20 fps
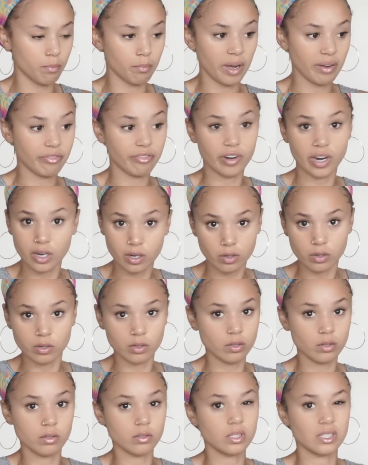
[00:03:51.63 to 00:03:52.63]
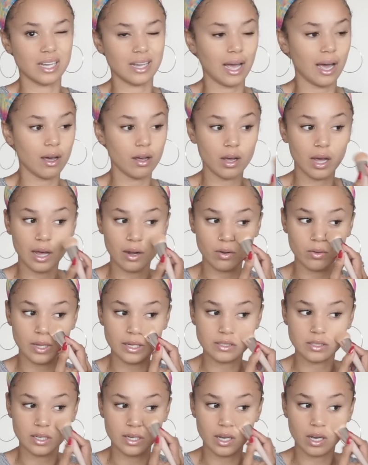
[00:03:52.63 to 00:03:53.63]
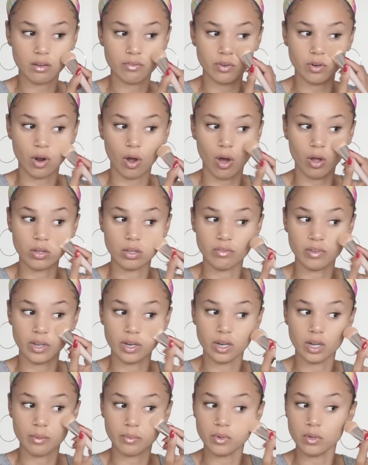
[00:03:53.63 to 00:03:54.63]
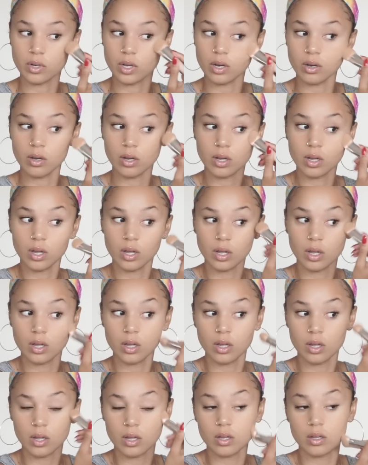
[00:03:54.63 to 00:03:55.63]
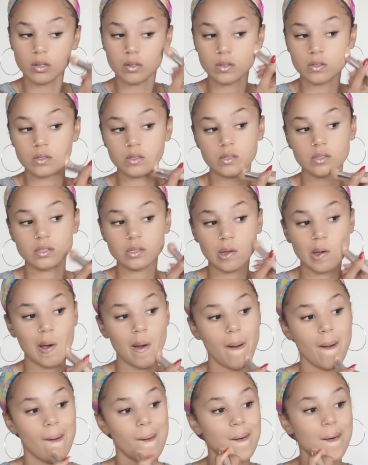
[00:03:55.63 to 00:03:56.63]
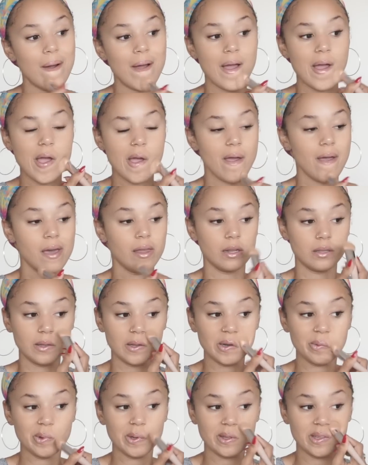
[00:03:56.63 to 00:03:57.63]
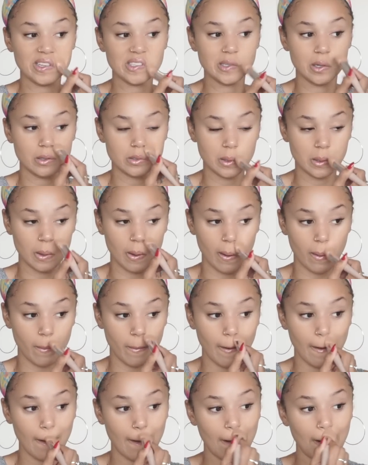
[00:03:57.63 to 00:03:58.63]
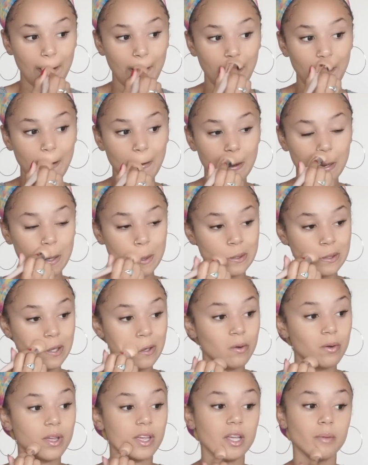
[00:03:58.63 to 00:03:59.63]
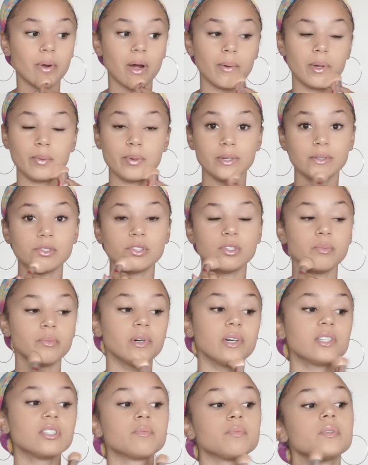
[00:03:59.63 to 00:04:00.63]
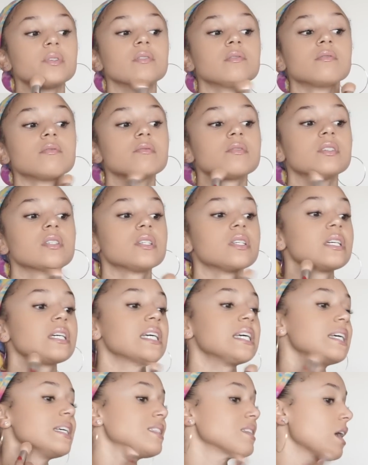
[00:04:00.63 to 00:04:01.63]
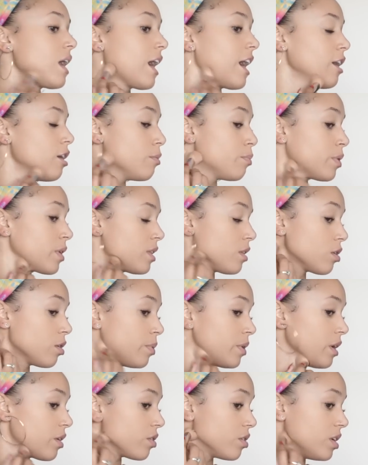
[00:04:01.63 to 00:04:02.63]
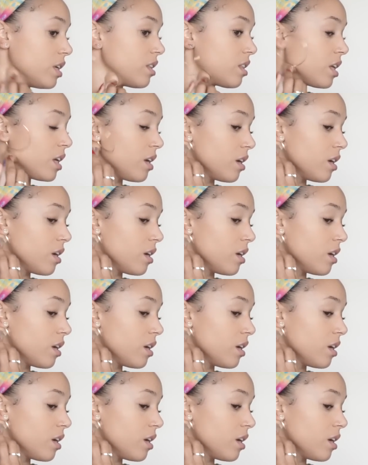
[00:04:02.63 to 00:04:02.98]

my freckles. Like, I don't like to cover all of it up, you know? So, and a little bit of this goes a long way. I low-key probably put too much, but it's alright. Put a little bit underneath